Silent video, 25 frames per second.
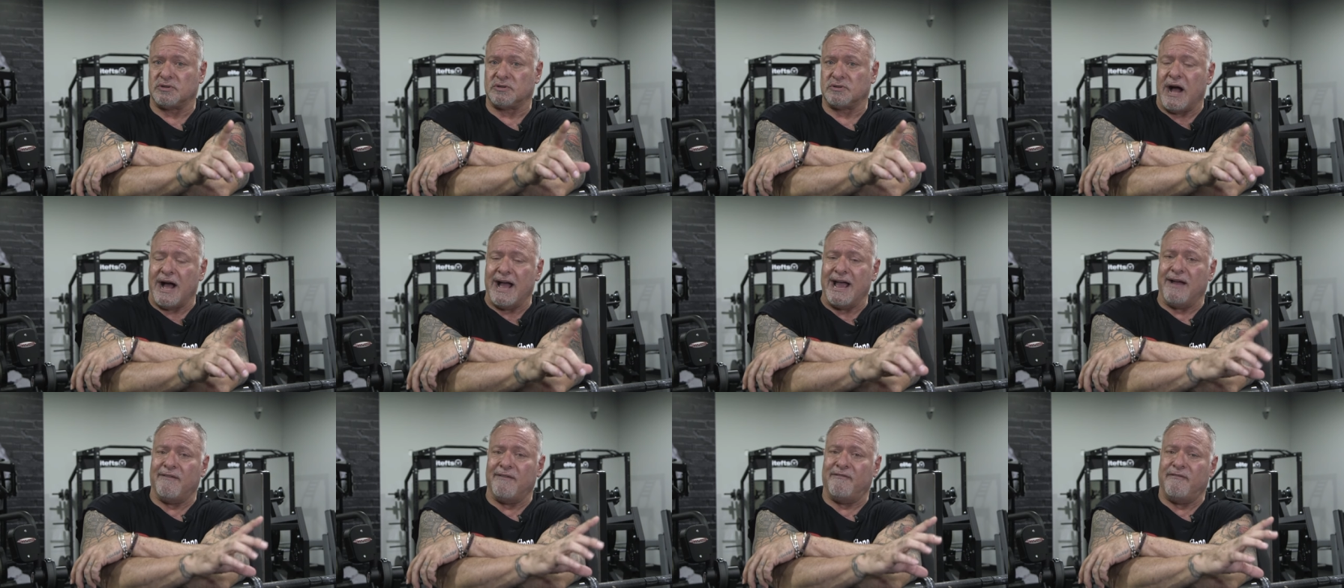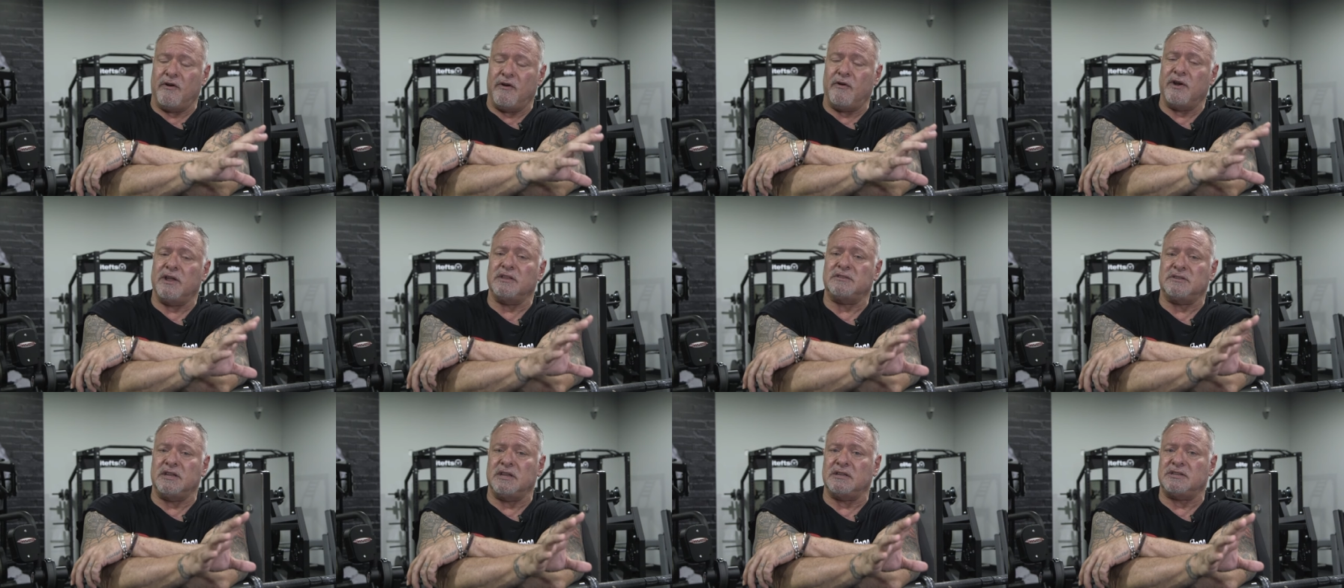I have
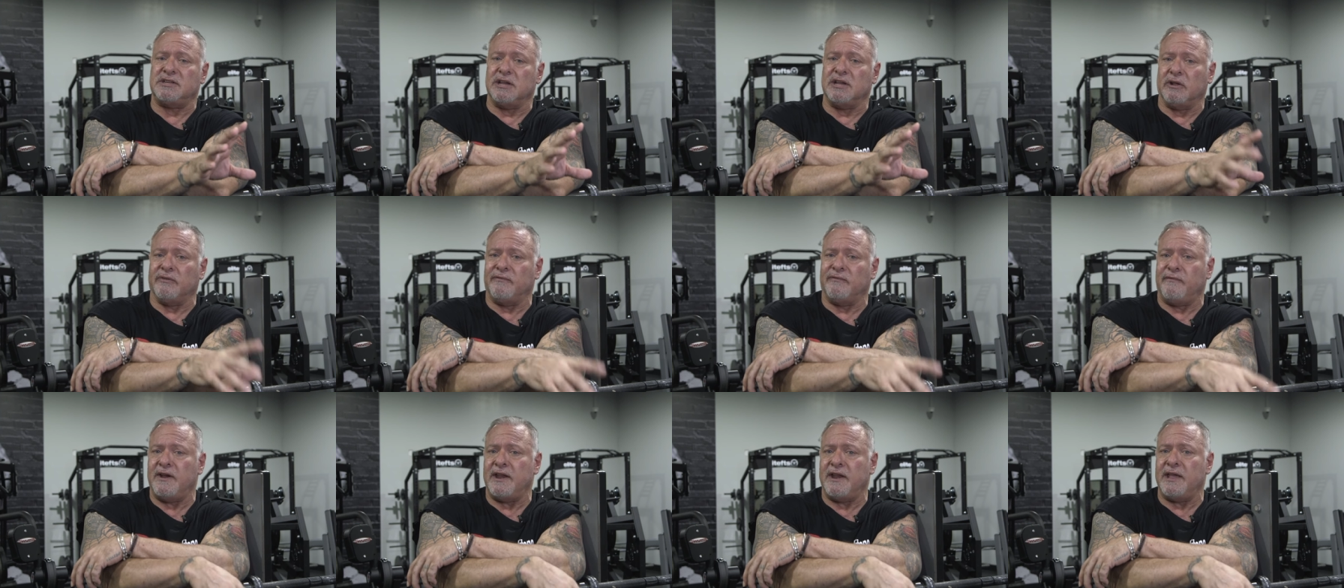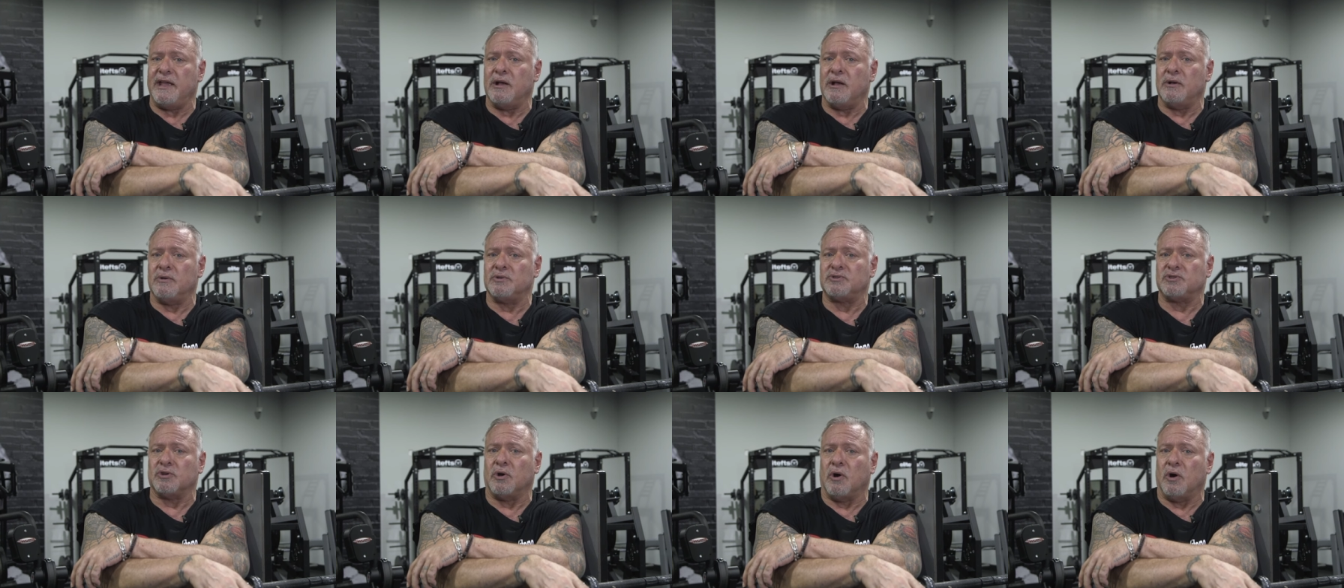very detailed
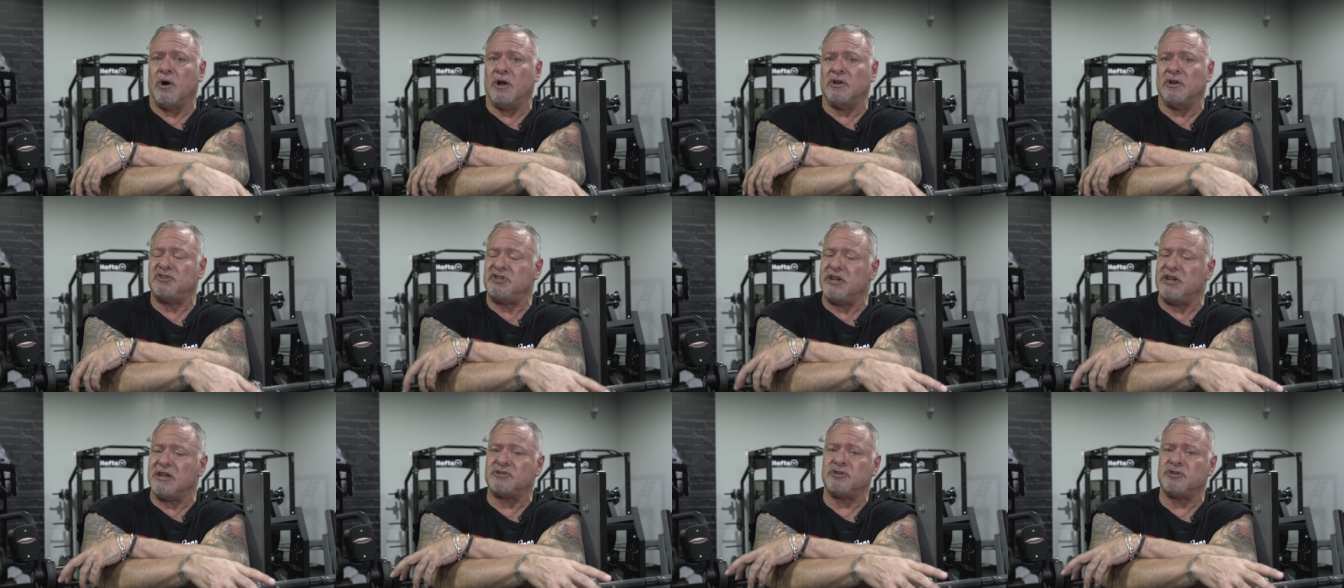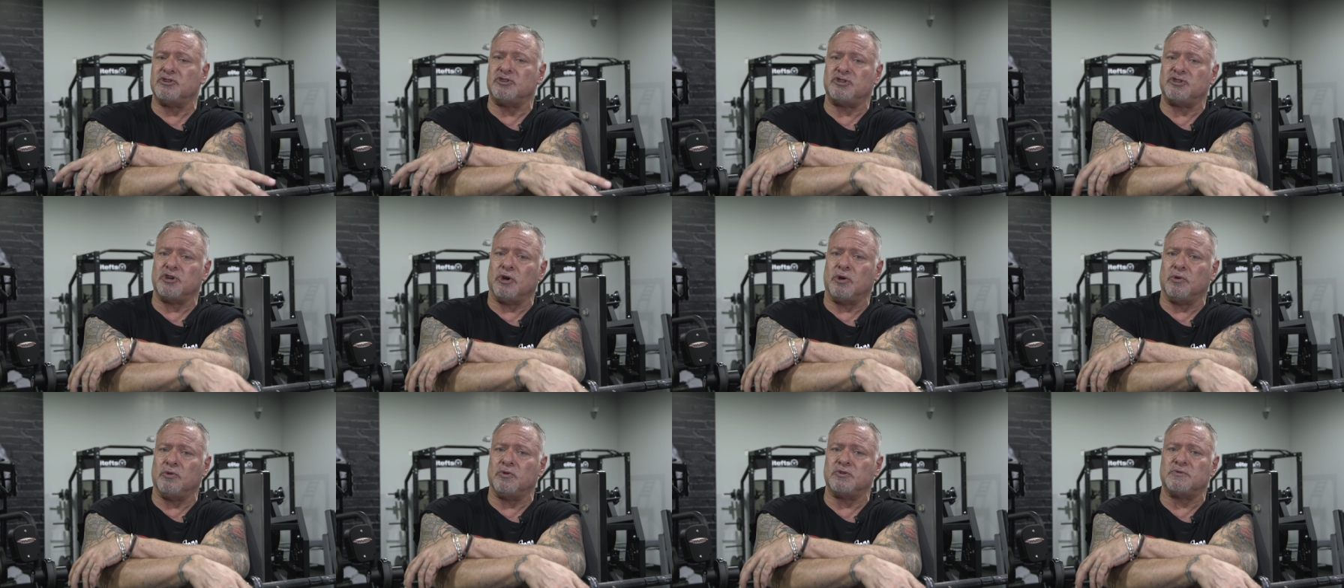videos on chest and
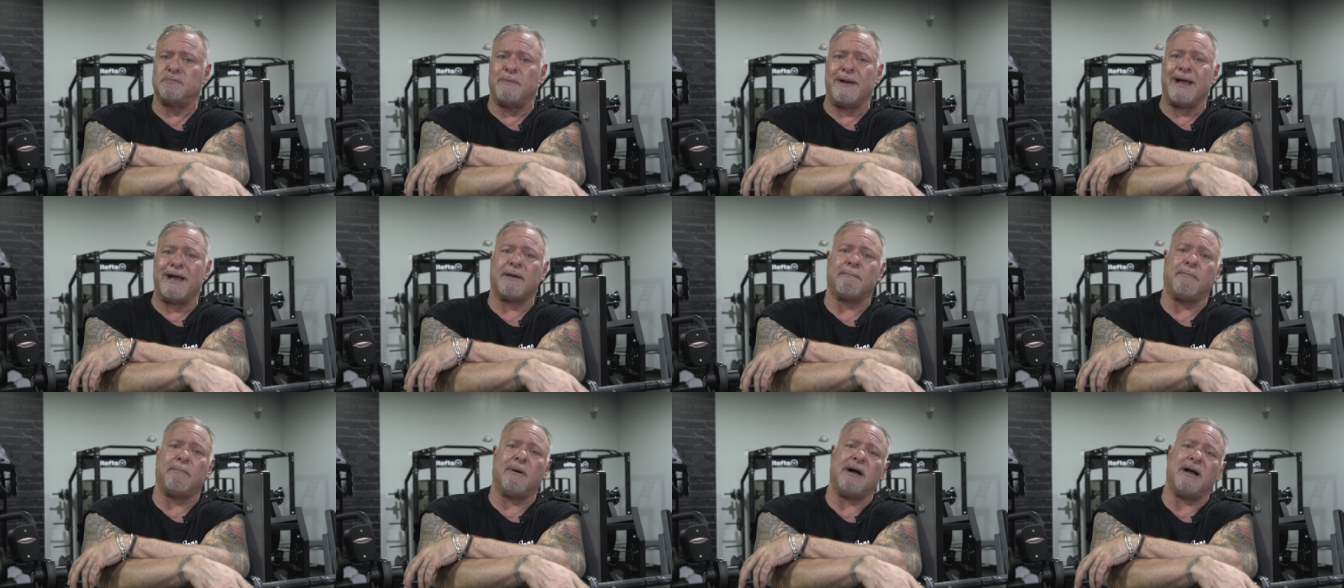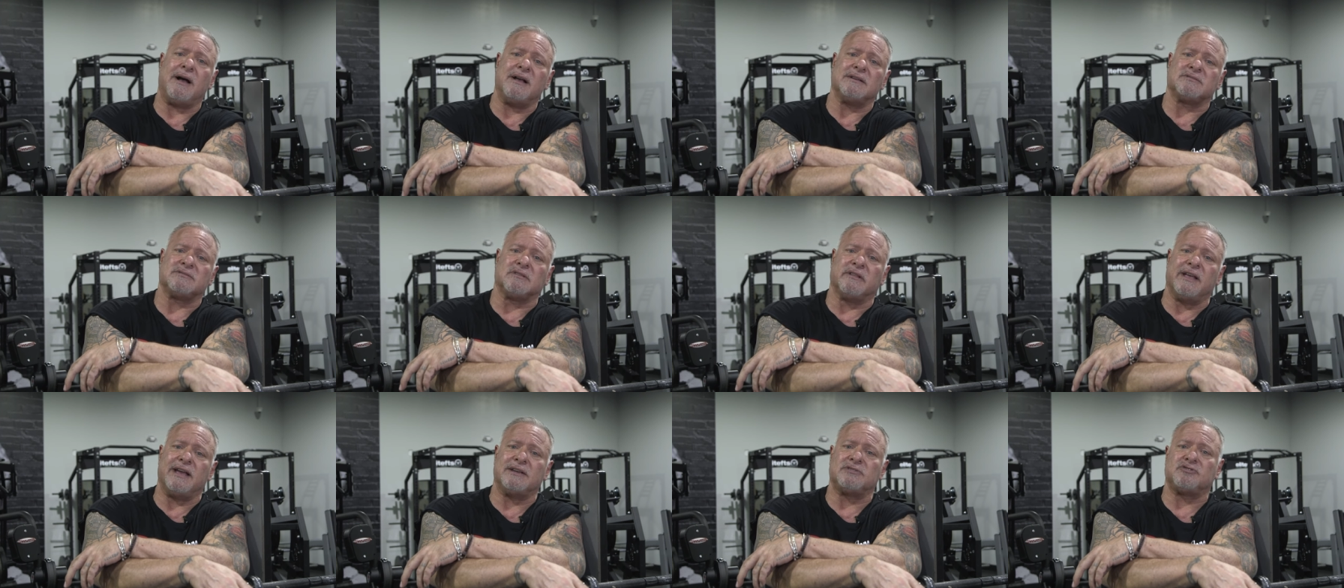shoulders, back
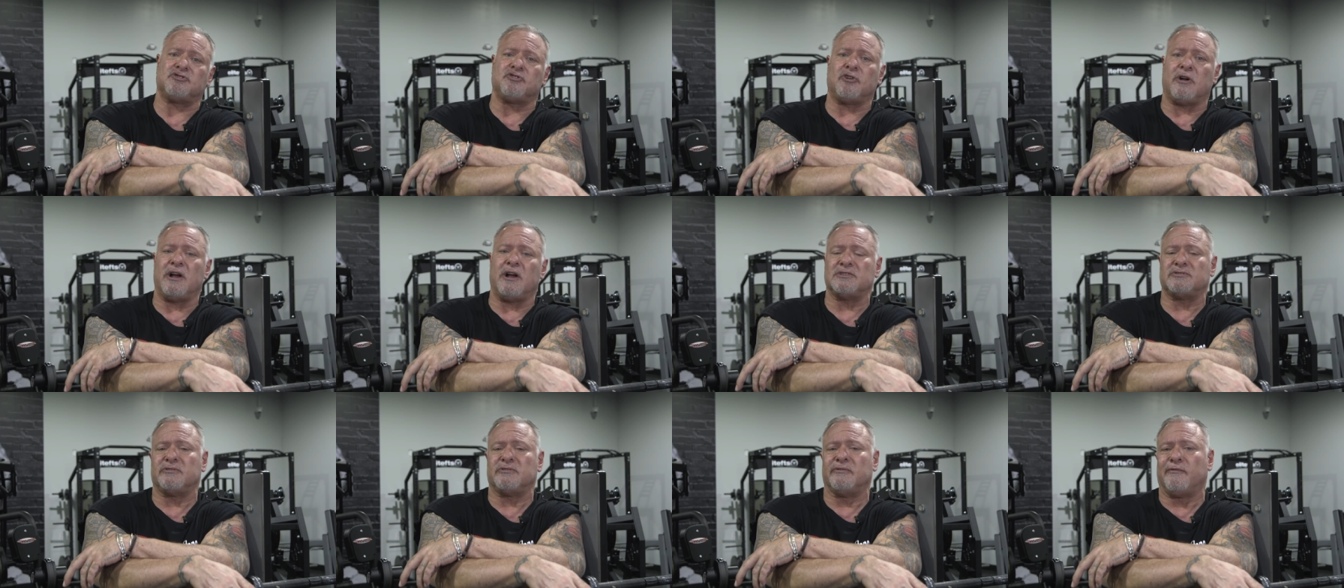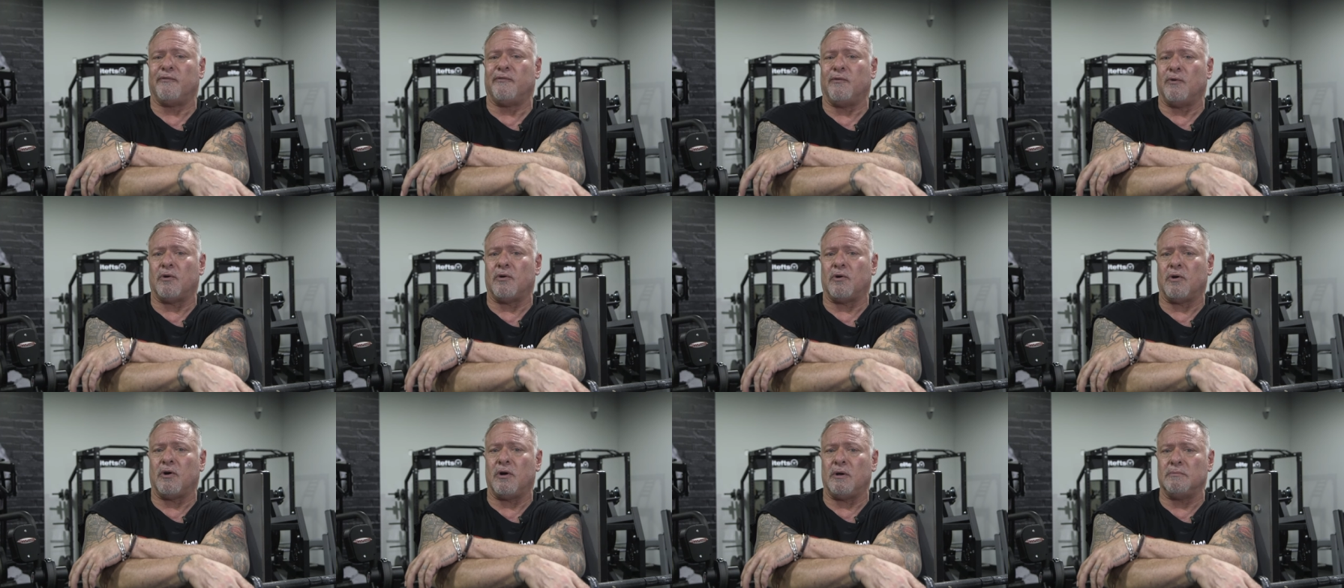bis, legs, tris, and
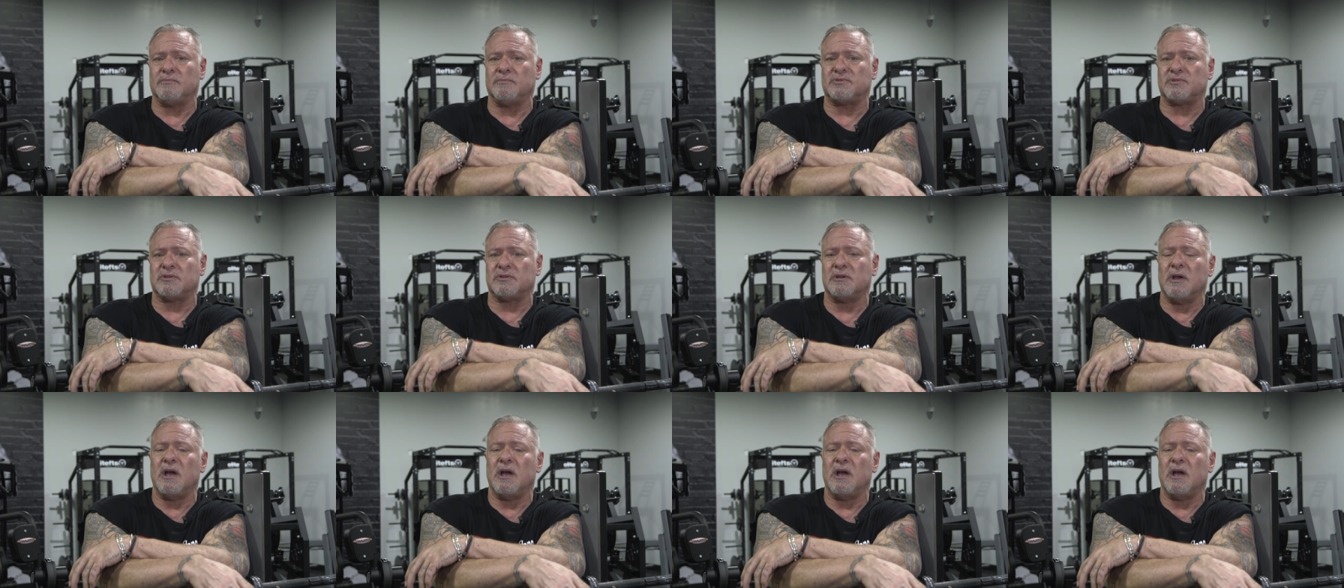forearms.